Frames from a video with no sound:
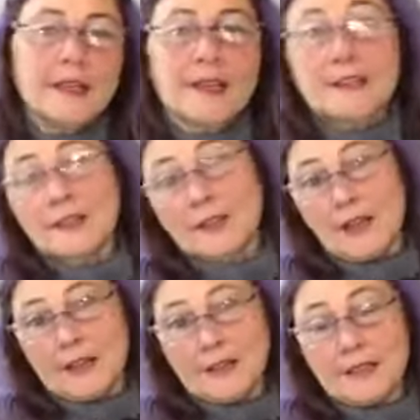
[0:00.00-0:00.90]
It's a
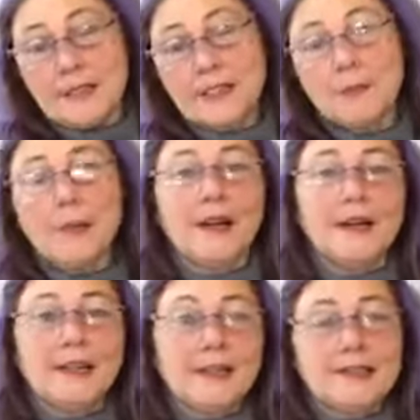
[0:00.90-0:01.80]
lot of leash,
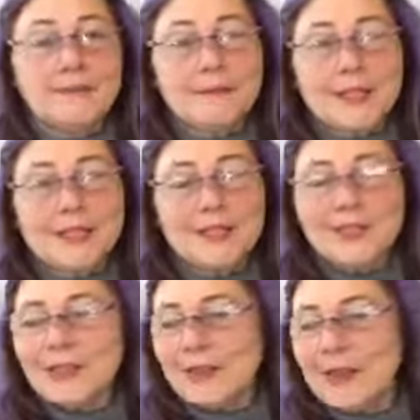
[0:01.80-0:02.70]
but it means that
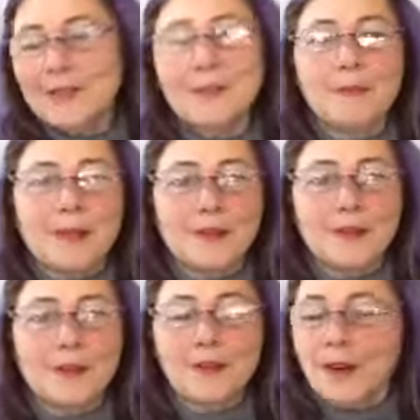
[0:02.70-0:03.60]
you don't have to bend
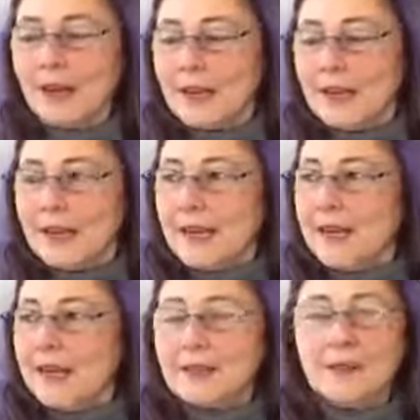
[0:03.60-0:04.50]
over.
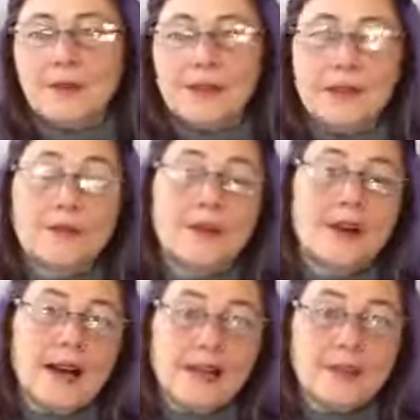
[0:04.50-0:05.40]
And we do a
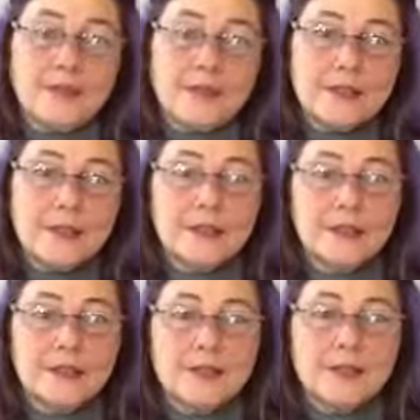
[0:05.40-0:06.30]
variety of things with the
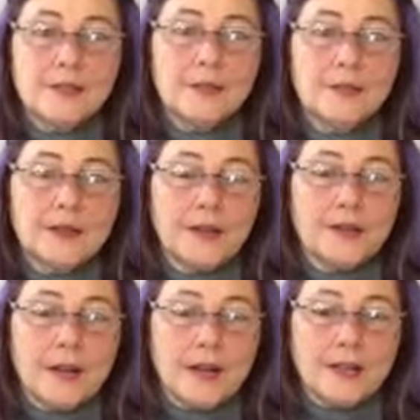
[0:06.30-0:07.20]
leashes with our
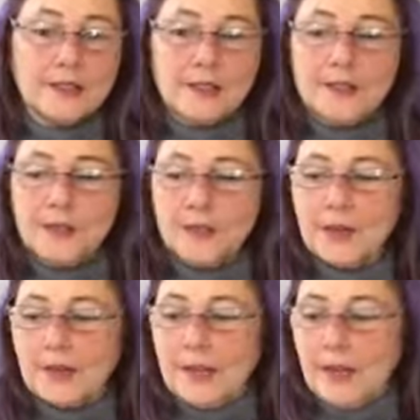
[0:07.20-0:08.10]
dogs to
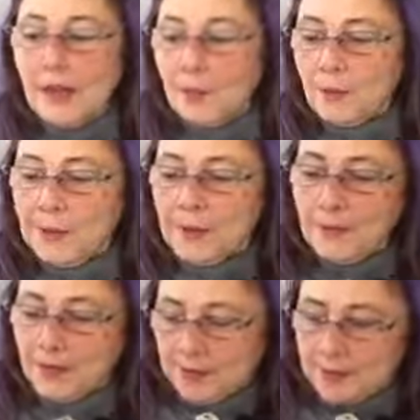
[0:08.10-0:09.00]
help them.
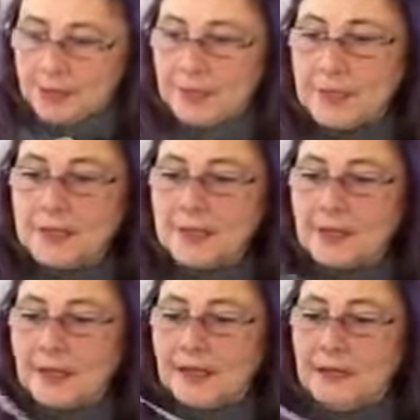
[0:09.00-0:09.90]
For instance,
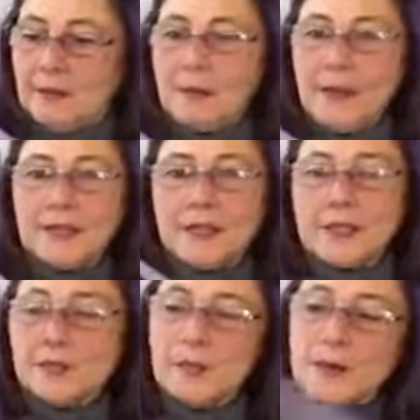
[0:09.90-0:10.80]
we might
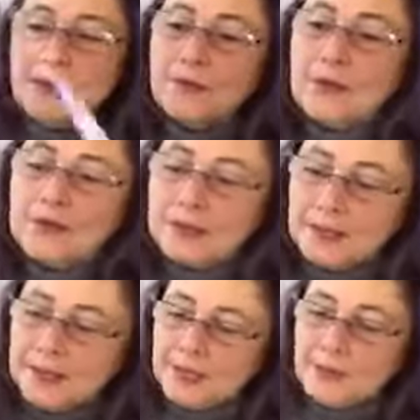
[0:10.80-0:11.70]
just throw the front of the
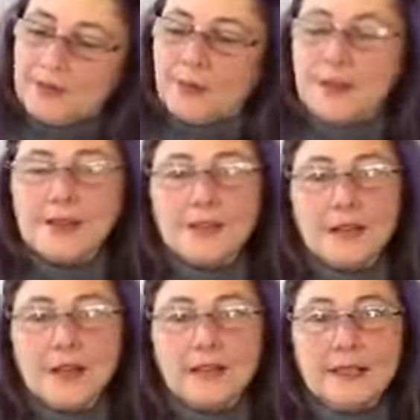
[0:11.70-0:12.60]
leash in front of the
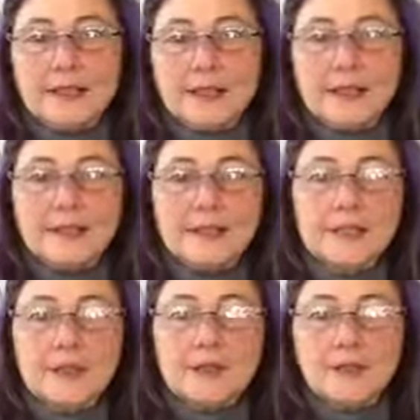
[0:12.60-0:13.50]
dog like this,
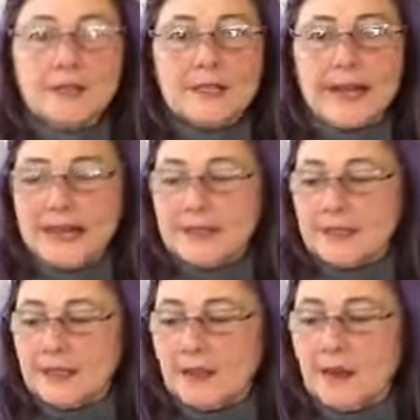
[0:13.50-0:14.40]
which acts
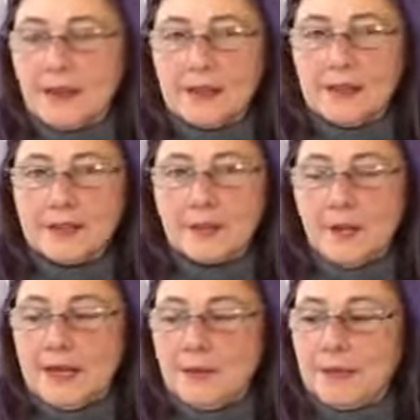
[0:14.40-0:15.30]
like a harness in a
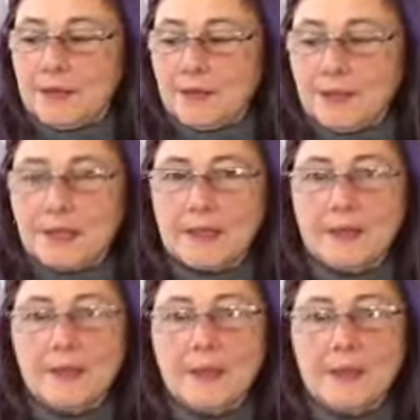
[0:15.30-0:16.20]
way, because we can
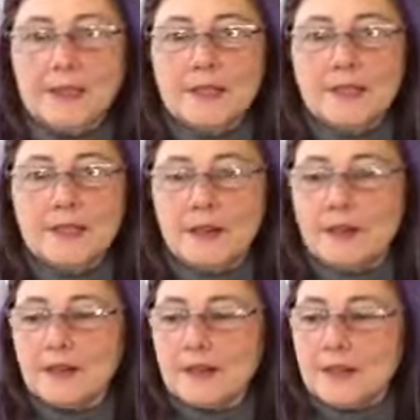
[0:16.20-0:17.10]
give them a
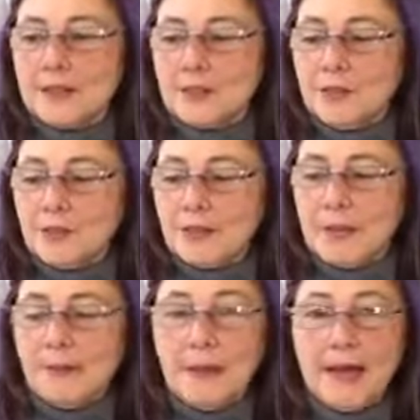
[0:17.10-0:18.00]
signal to
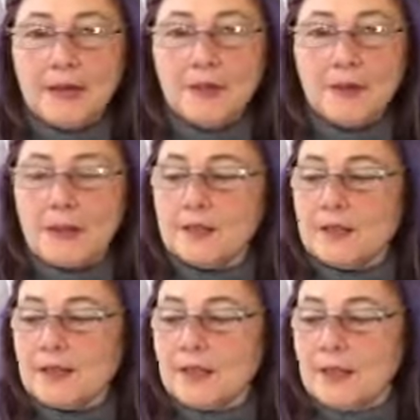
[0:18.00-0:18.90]
come back to
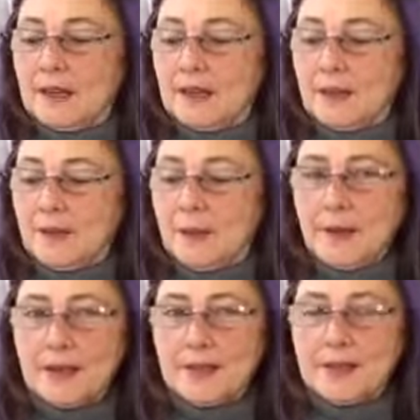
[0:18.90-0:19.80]
us
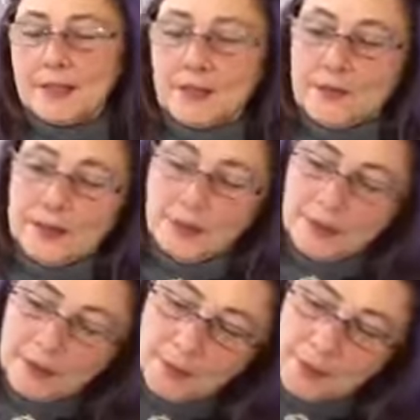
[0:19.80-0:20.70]
by just giving them a
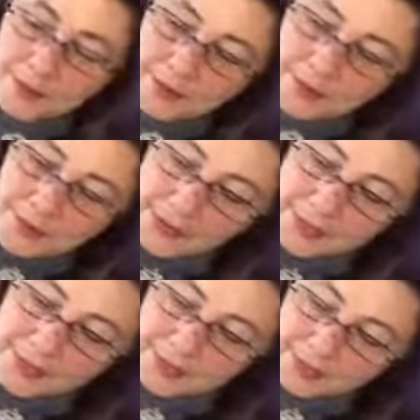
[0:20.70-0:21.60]
little pressure on their
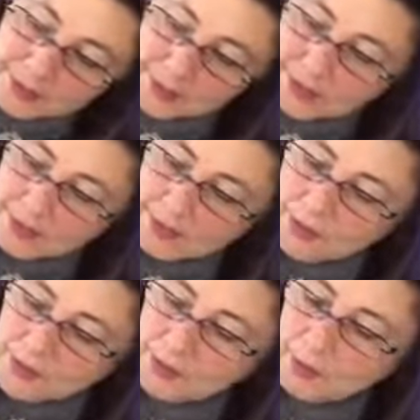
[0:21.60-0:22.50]
chest.
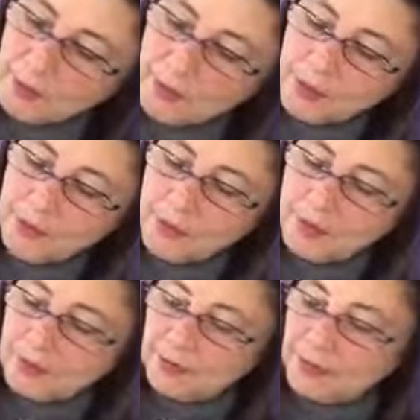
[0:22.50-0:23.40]
Usually we'll put it
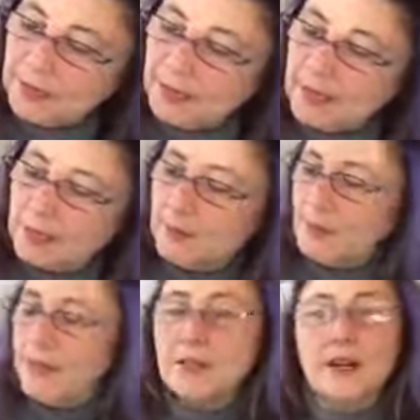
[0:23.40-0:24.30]
between the front legs, but
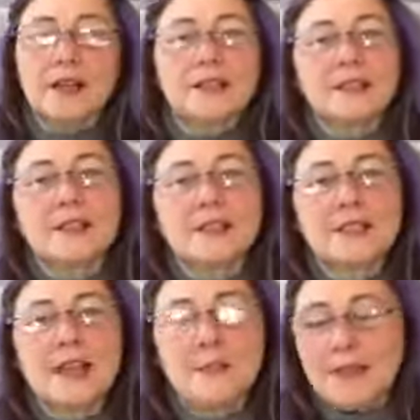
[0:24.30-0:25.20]
my dog isn't
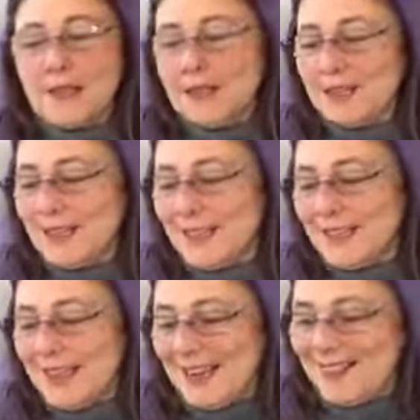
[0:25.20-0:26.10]
escaping and he's laying
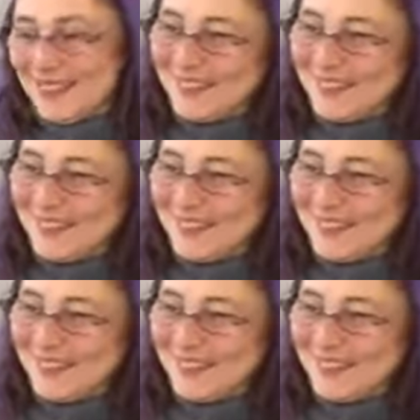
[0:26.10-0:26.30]
down.